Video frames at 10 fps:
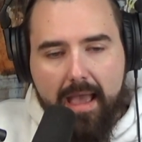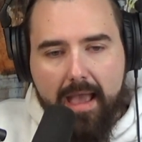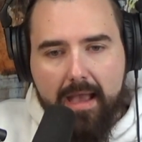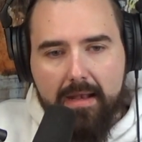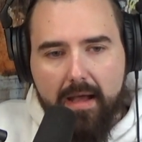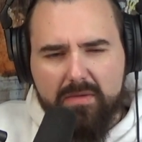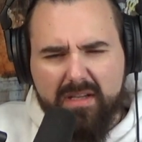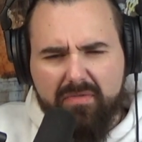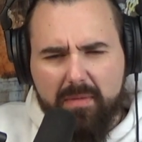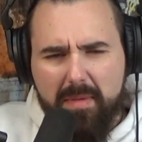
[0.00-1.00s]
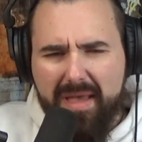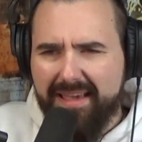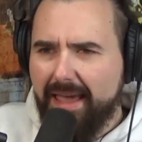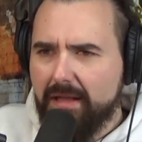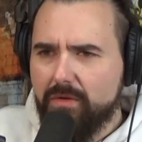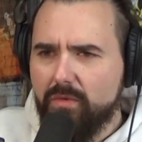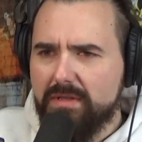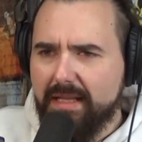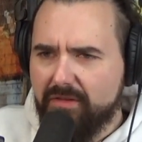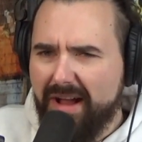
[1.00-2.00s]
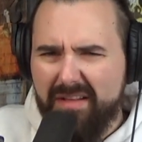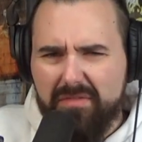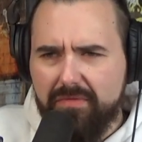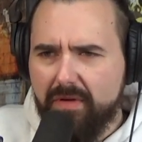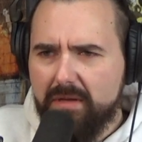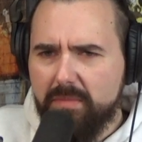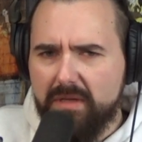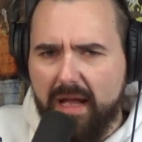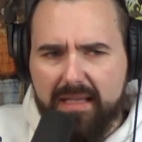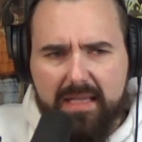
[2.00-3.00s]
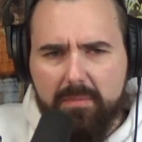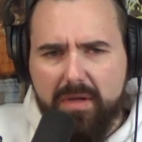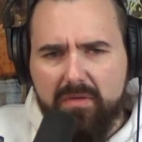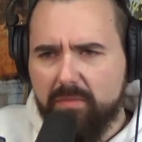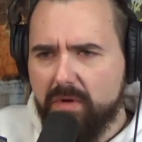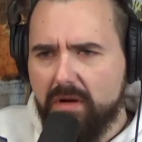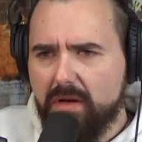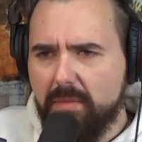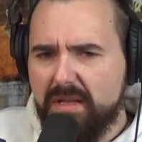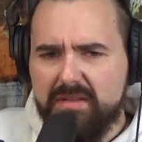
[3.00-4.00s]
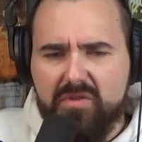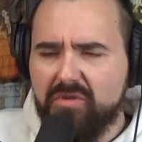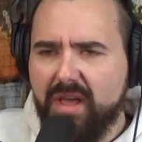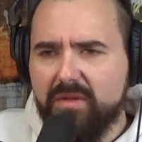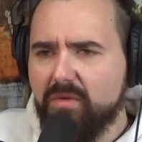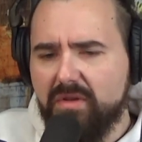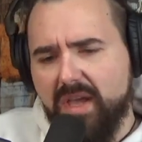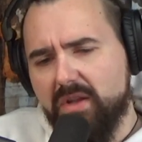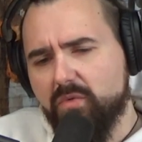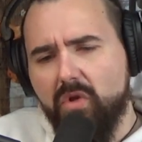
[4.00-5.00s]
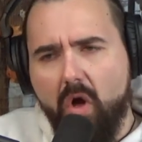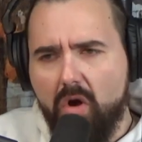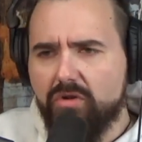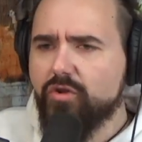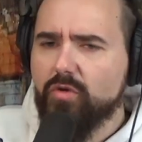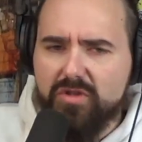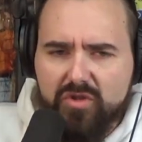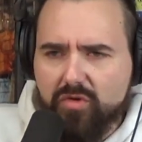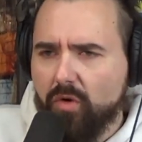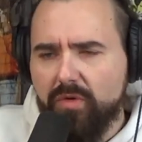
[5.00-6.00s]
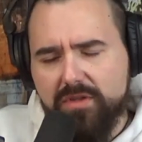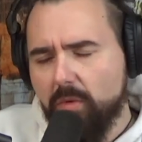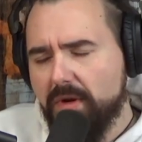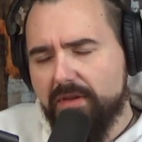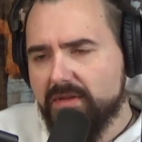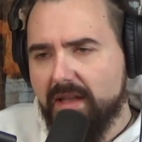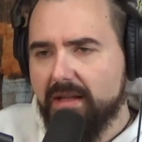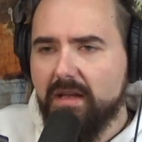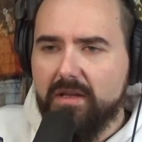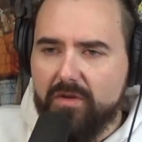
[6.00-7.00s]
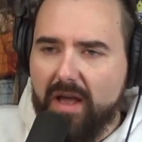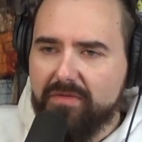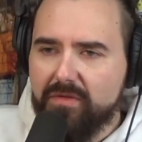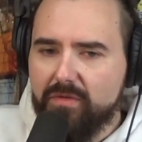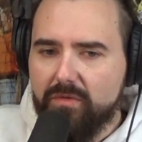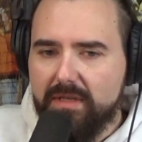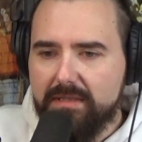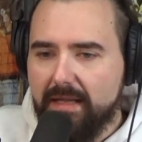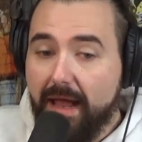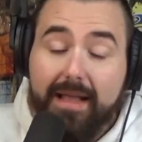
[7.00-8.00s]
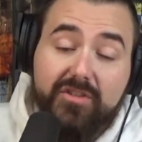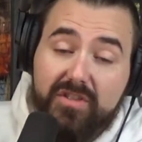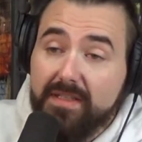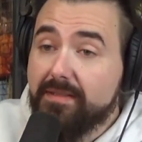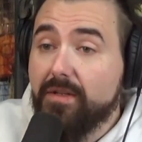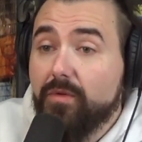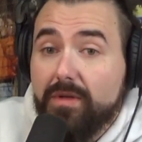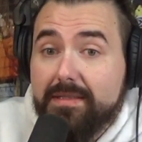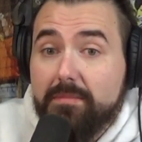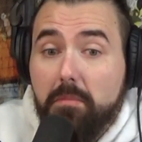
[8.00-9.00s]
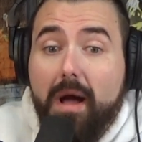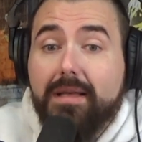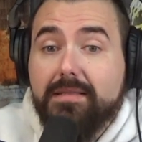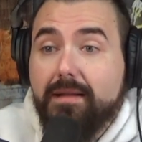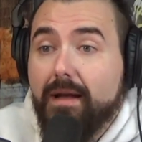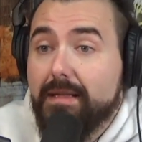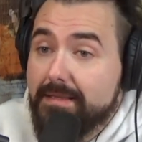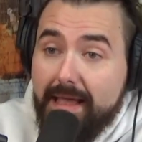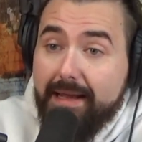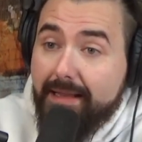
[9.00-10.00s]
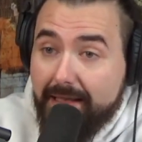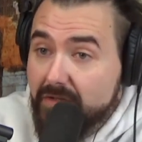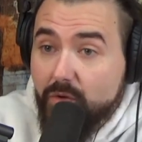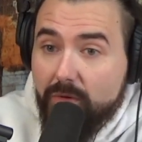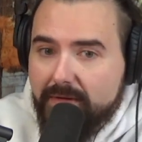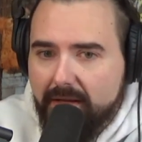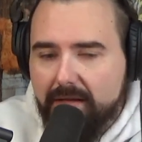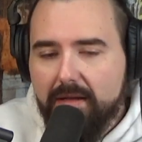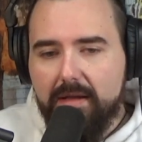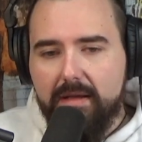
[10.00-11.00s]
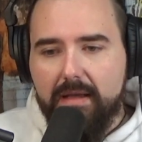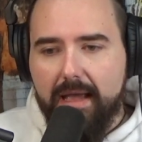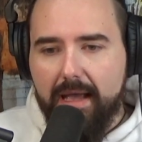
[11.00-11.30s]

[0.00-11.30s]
And I was like, fuck, maybe I can't do this. Like they're having fun, but I keep hearing from comedians, no, you can't do that. You can't do long jokes and stories. Nobody does that. You have to do this. And I just continued because my style is that I like storytelling. Mm-hmm.